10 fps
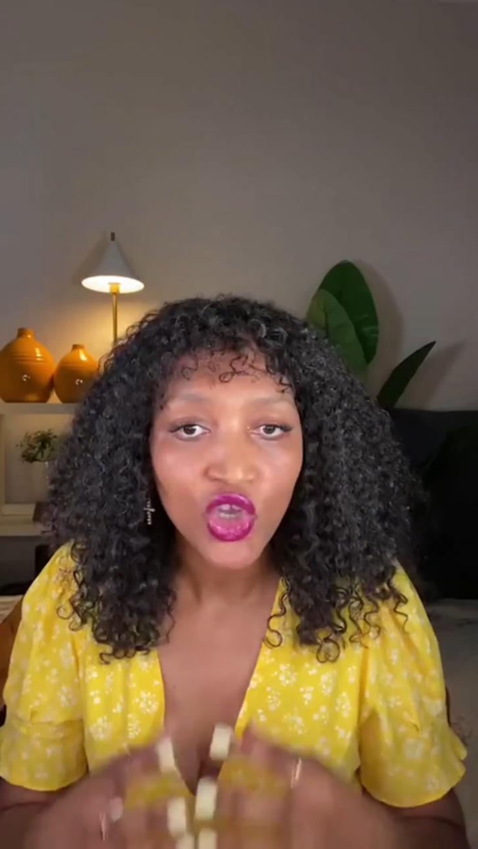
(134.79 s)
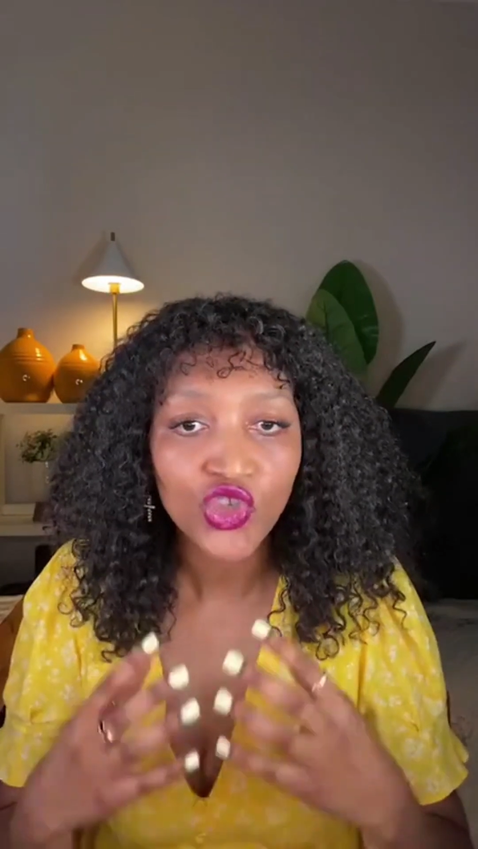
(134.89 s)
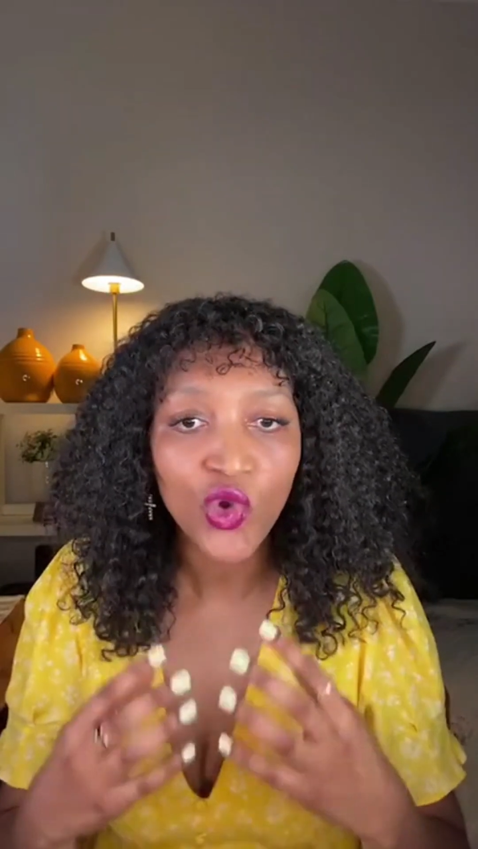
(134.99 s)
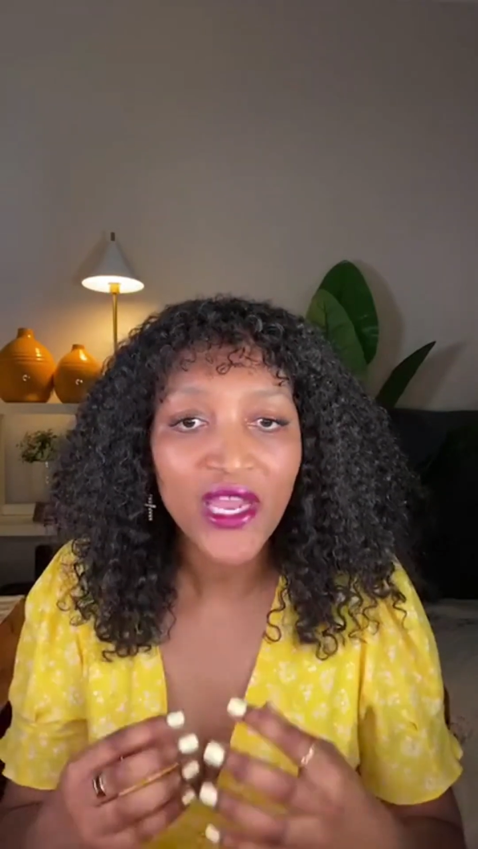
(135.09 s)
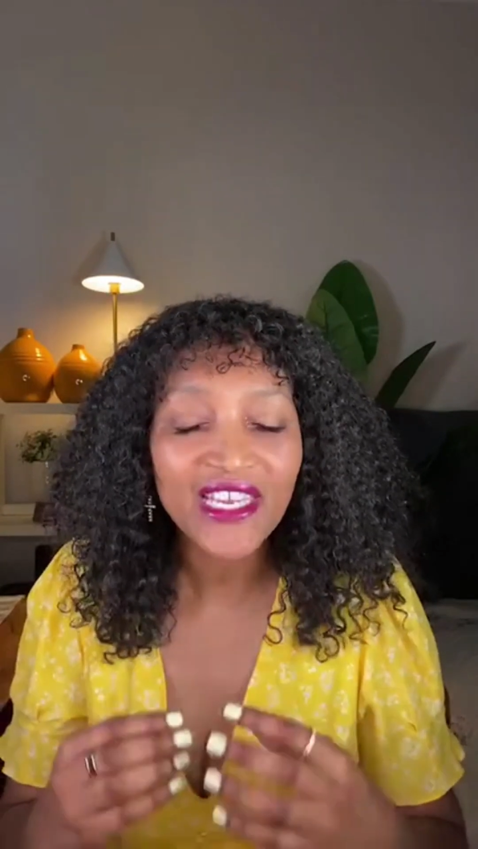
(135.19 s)

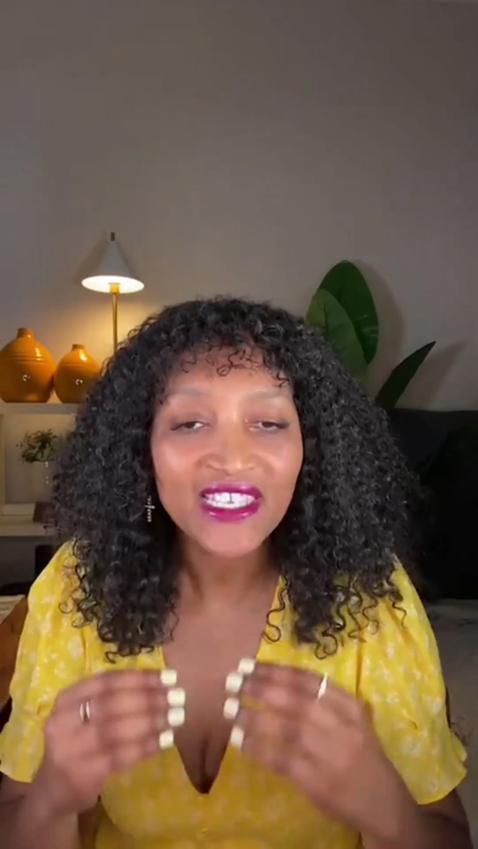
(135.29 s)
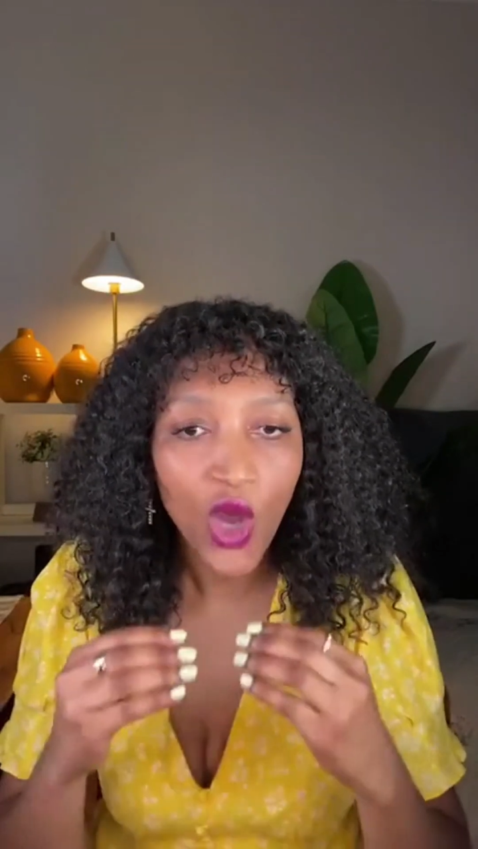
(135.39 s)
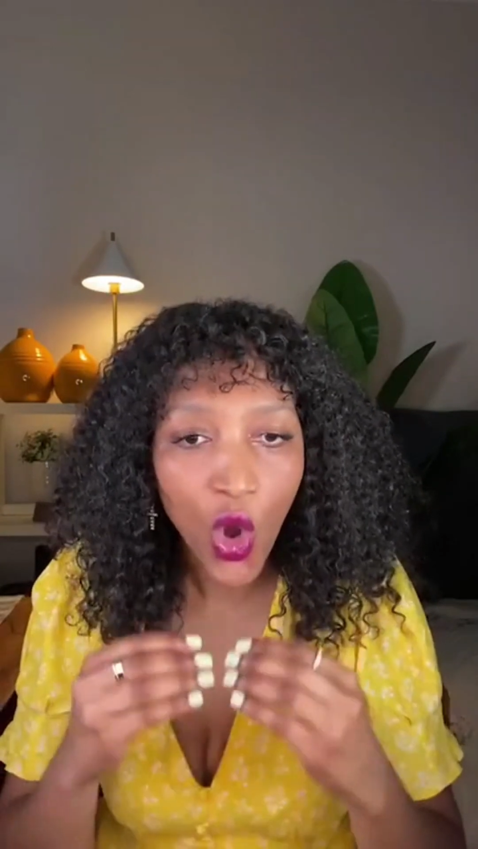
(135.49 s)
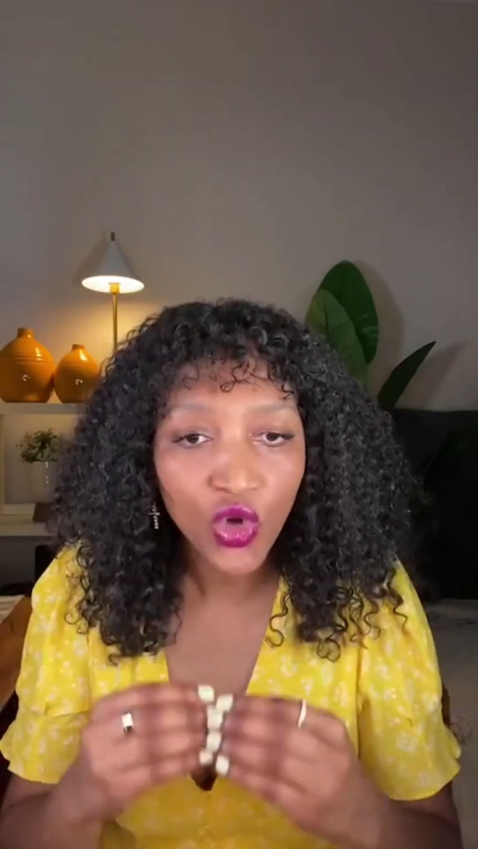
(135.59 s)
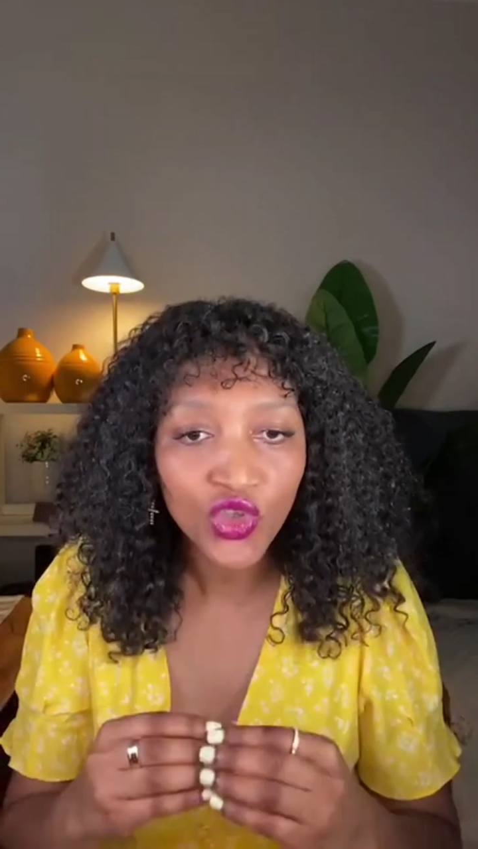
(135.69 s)
So it
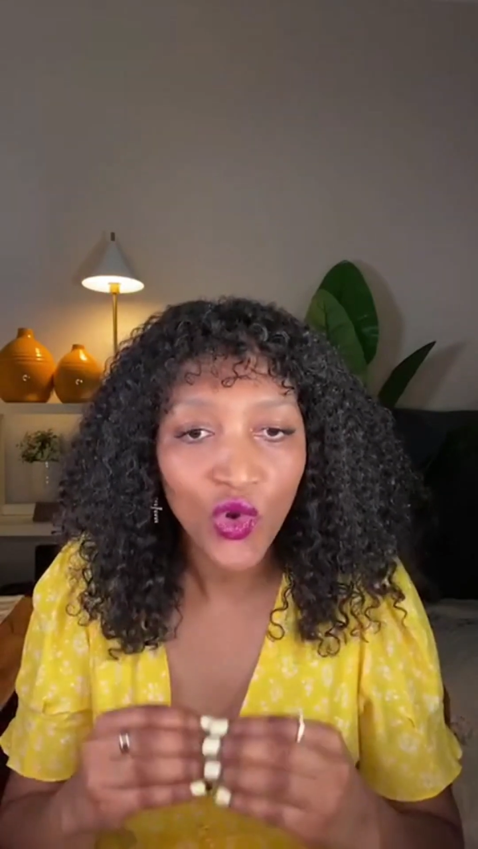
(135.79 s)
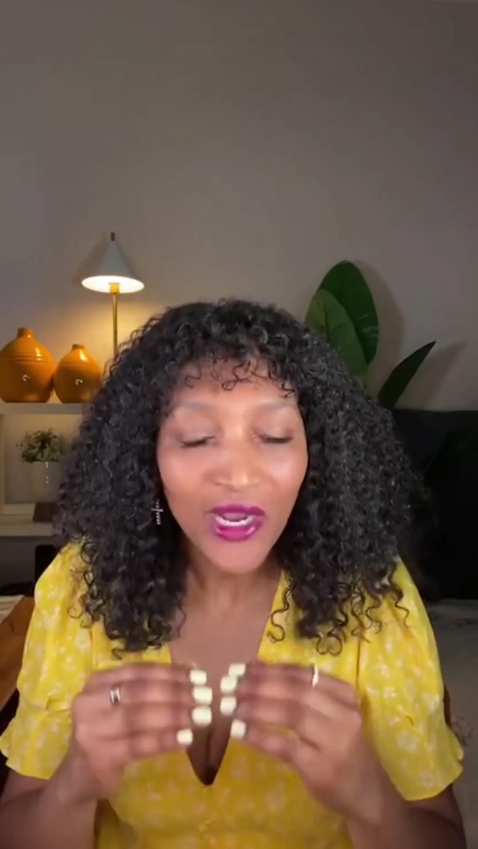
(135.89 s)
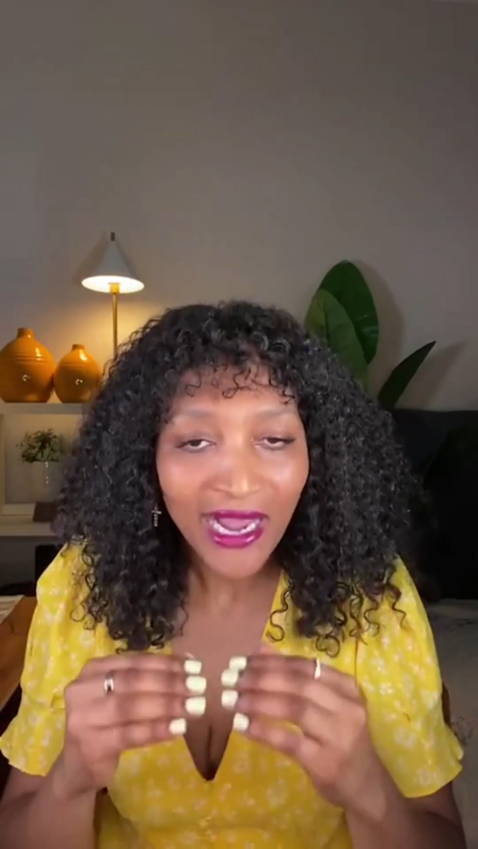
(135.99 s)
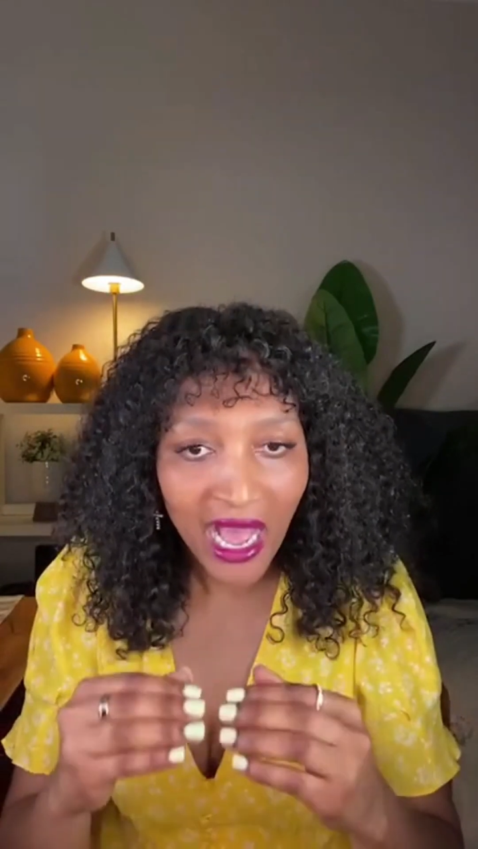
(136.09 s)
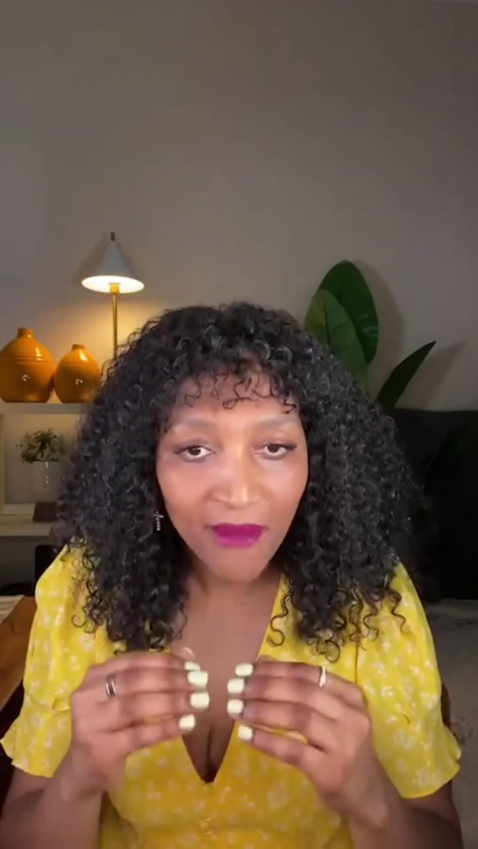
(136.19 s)
also
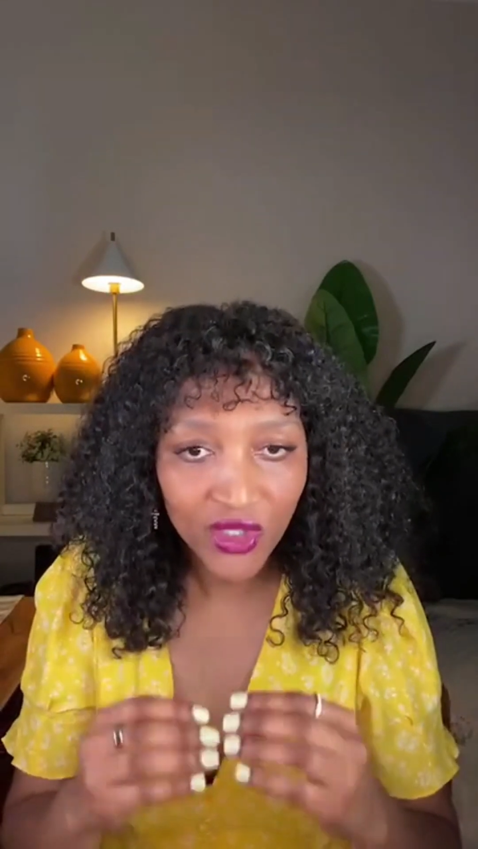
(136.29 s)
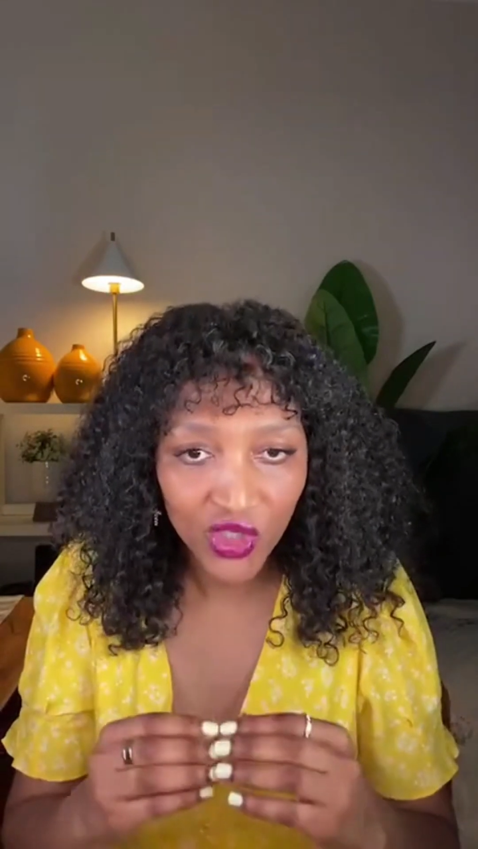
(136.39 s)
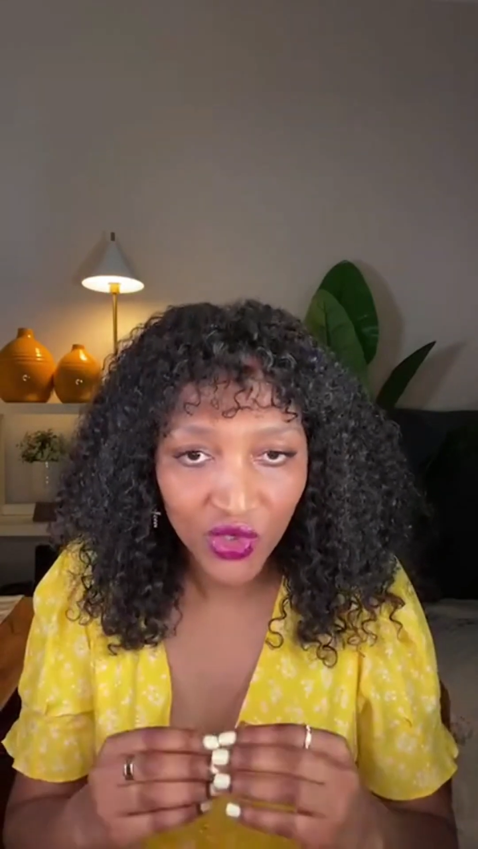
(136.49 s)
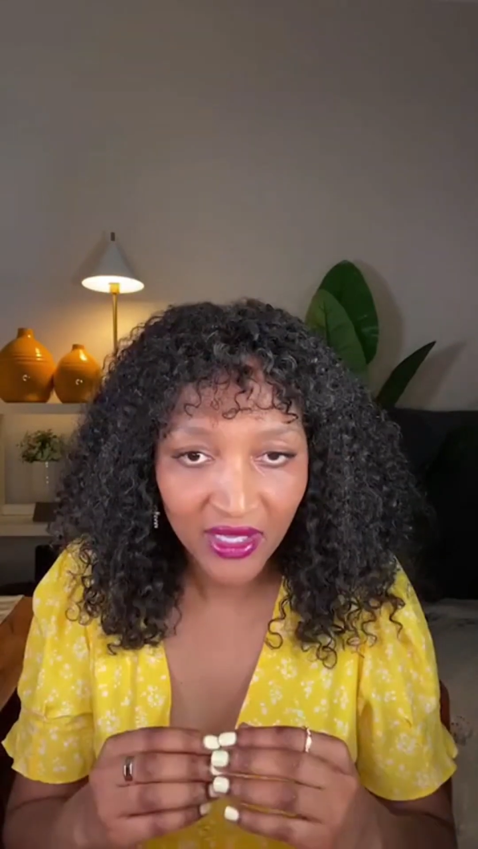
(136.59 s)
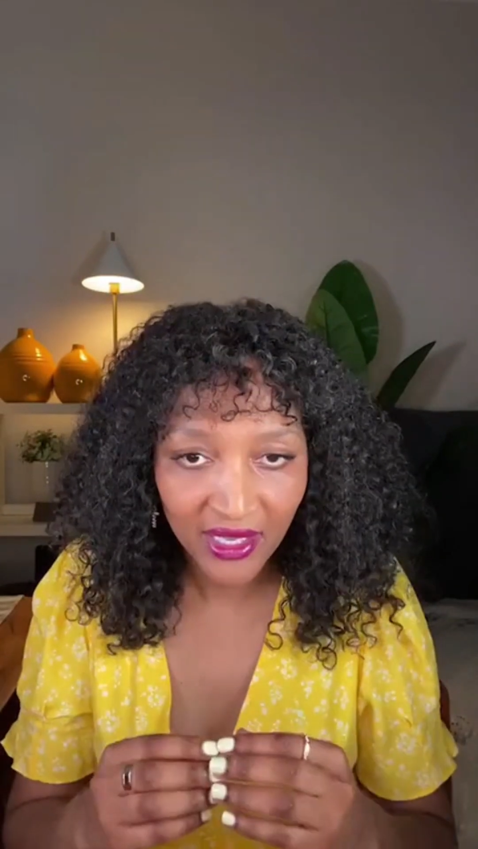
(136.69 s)
comes
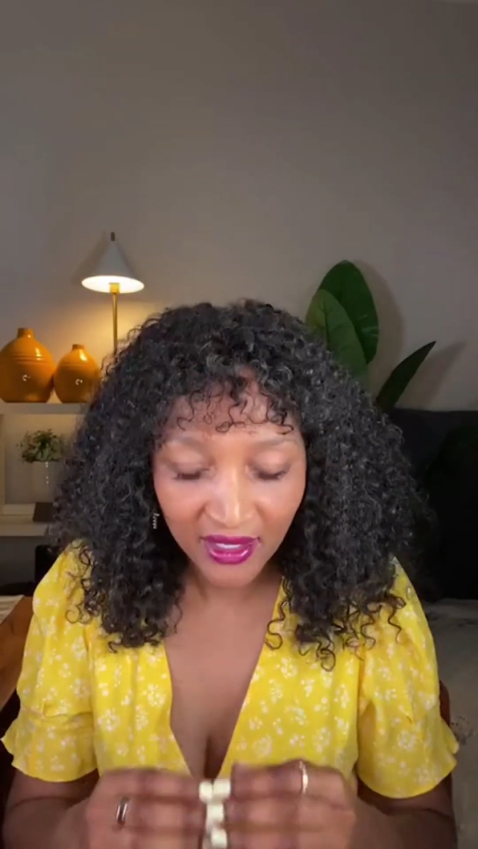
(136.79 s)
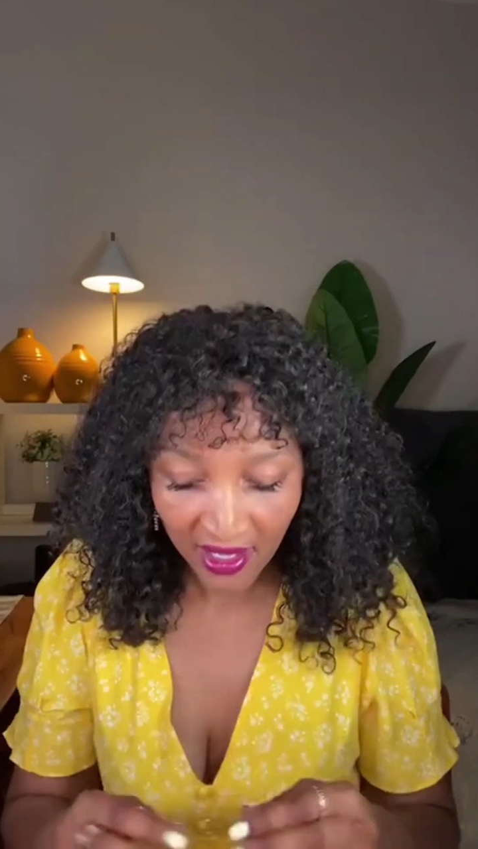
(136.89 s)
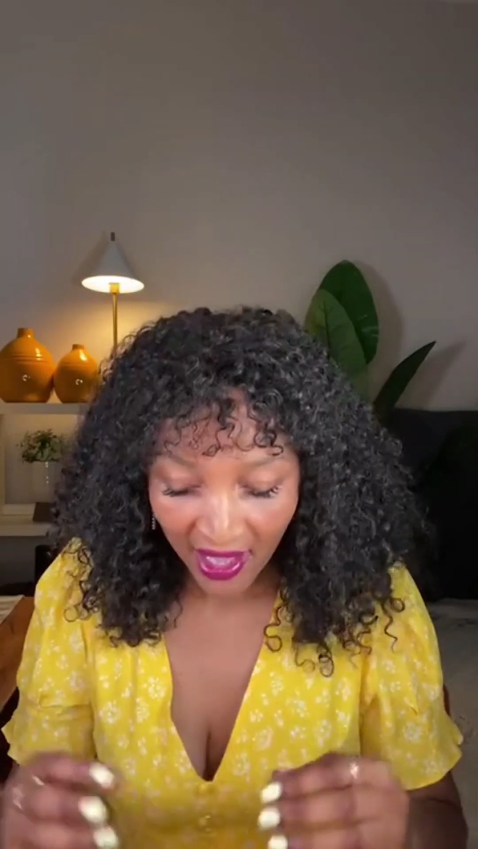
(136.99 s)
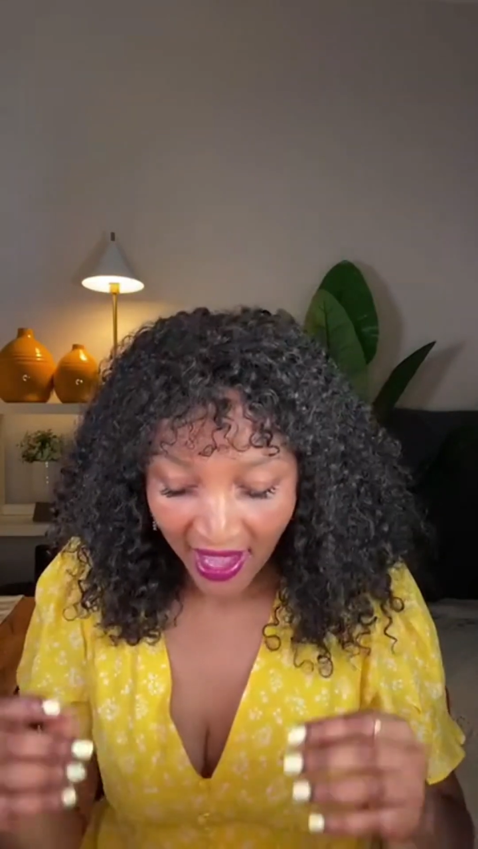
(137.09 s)
into that.